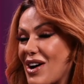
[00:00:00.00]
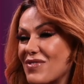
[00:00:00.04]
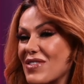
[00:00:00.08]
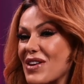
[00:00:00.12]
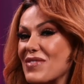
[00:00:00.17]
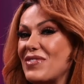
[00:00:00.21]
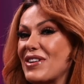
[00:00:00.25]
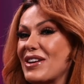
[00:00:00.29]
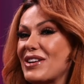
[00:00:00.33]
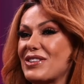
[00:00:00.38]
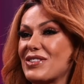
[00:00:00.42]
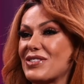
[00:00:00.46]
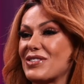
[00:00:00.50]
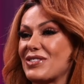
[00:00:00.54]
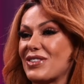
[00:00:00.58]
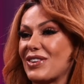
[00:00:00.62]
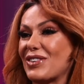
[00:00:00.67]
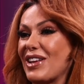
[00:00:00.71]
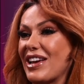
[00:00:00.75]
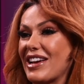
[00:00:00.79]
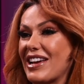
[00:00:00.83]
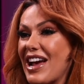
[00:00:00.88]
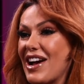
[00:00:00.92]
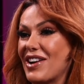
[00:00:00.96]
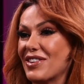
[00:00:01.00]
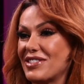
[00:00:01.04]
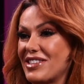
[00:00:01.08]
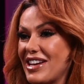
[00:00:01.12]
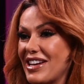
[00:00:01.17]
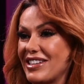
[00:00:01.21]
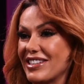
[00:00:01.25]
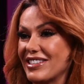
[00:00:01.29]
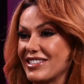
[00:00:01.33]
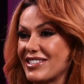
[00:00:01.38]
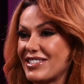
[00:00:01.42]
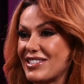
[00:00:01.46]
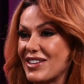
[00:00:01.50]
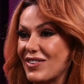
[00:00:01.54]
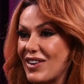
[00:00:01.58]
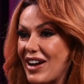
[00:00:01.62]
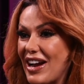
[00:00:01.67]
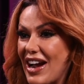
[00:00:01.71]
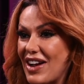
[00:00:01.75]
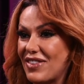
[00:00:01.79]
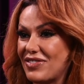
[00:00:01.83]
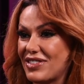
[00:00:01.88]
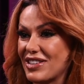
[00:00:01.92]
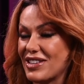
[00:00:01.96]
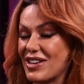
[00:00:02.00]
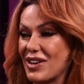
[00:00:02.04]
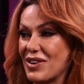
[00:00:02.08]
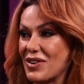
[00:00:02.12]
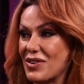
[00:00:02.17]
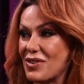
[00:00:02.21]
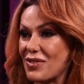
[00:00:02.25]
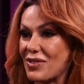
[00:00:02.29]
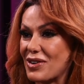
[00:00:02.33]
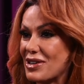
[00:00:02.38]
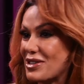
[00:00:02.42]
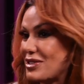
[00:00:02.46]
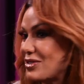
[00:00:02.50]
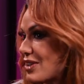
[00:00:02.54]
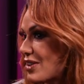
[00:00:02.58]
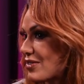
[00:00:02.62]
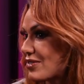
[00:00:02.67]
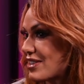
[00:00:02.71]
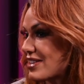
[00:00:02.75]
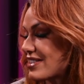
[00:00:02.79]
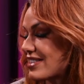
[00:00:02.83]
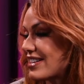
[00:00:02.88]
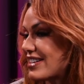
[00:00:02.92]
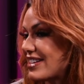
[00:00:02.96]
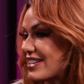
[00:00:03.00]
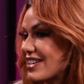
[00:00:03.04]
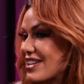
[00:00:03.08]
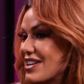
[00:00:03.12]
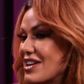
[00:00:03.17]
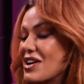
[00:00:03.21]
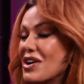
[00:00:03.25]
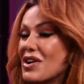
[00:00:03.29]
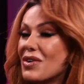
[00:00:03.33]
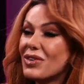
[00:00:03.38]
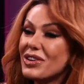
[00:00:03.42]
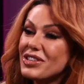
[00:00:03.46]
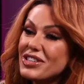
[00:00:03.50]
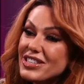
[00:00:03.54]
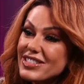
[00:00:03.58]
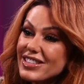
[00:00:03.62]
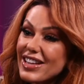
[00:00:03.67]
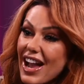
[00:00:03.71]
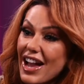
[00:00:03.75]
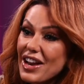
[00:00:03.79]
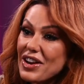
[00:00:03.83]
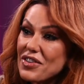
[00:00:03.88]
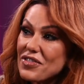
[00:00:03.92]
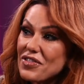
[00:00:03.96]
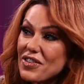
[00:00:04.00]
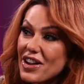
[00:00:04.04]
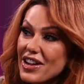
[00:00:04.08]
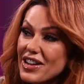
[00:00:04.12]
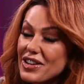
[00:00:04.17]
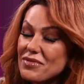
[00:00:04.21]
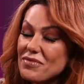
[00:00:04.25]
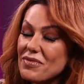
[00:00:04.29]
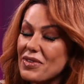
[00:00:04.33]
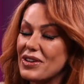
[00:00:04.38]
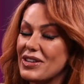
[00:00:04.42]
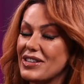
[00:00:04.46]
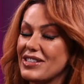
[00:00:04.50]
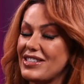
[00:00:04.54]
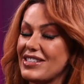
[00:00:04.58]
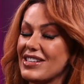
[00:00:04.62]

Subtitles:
my pictures are like outdated. So I have to go redo everything, which is kind of fun, but